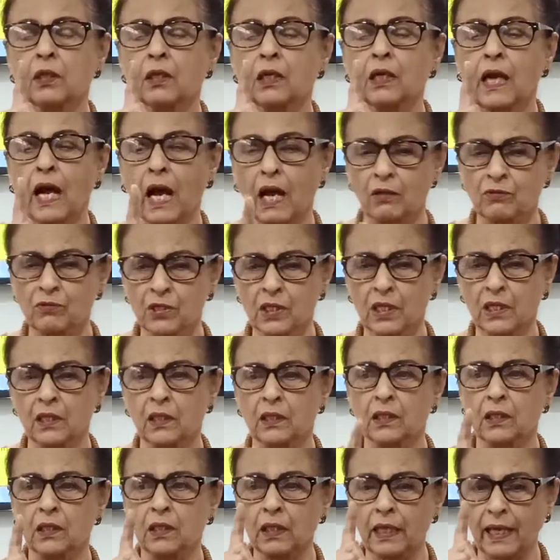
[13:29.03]

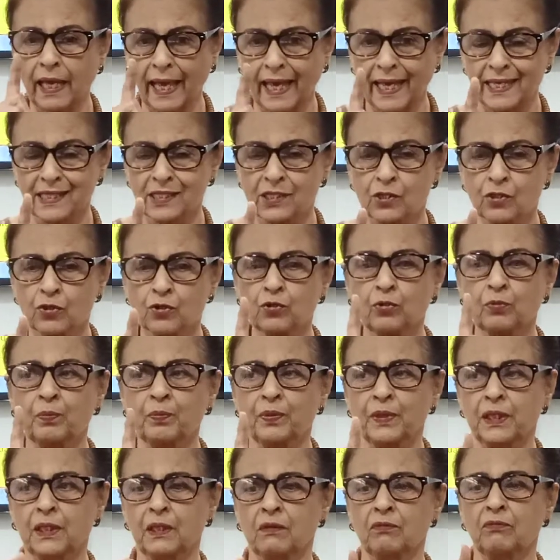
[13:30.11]
counselor has to
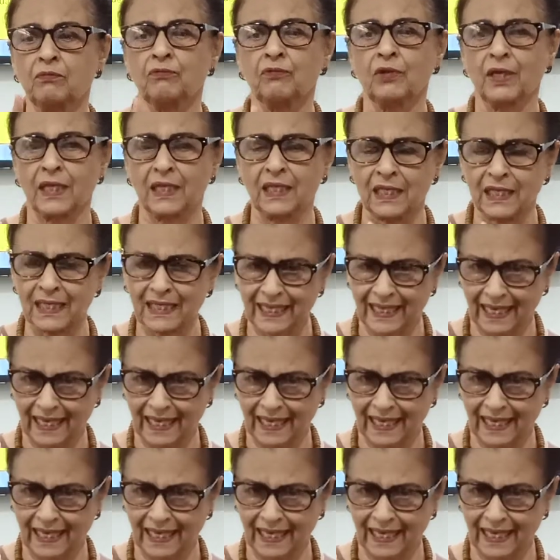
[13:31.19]
be very